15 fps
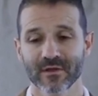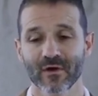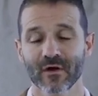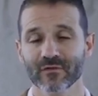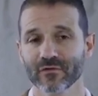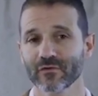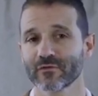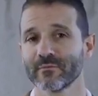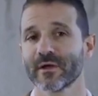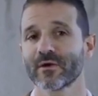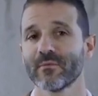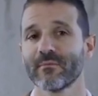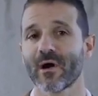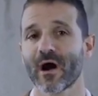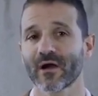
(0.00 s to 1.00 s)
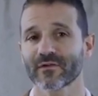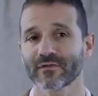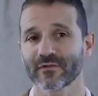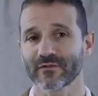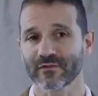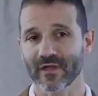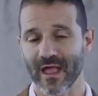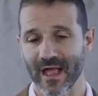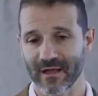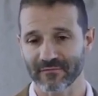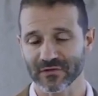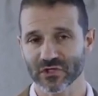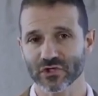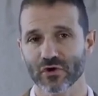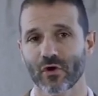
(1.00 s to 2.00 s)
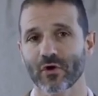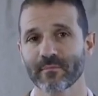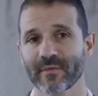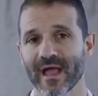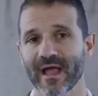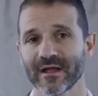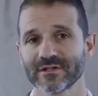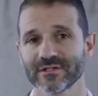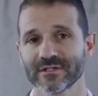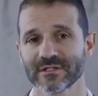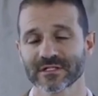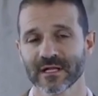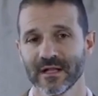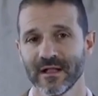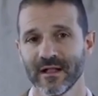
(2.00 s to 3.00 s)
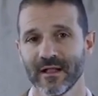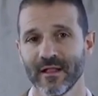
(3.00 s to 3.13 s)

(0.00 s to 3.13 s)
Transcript: because those metal boxes have sharp edges,